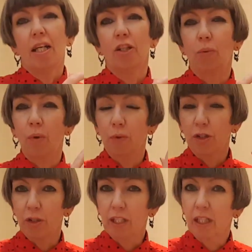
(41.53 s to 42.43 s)
you know, when we're
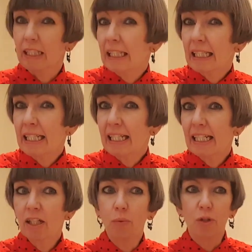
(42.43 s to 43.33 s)
doing our
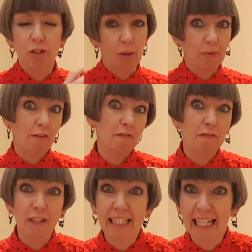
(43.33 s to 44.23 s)
cleaning, we do a bit of
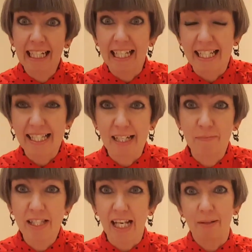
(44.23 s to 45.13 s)
flinging at the
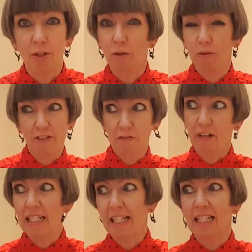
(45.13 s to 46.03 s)
same time. You know, if we
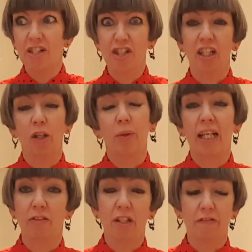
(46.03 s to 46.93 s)
find any junk, we
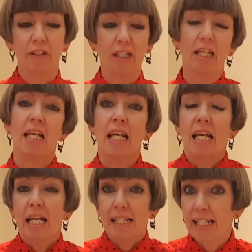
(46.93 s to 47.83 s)
get rid of it.
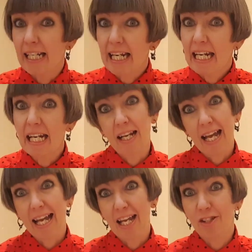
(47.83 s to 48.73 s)

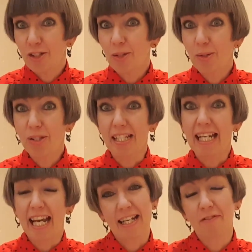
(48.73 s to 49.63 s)
Today,
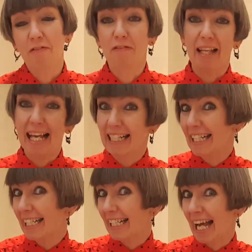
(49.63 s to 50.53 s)
Tuesday in
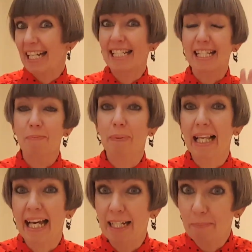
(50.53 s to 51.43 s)
Flylady land, is
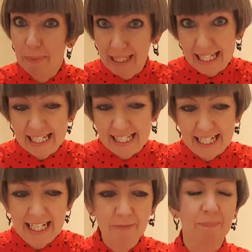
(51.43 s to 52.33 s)
plan and play
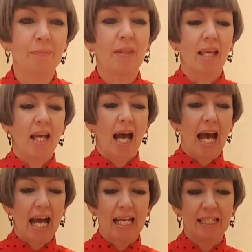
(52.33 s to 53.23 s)
day.
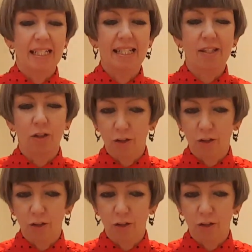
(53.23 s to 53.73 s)
And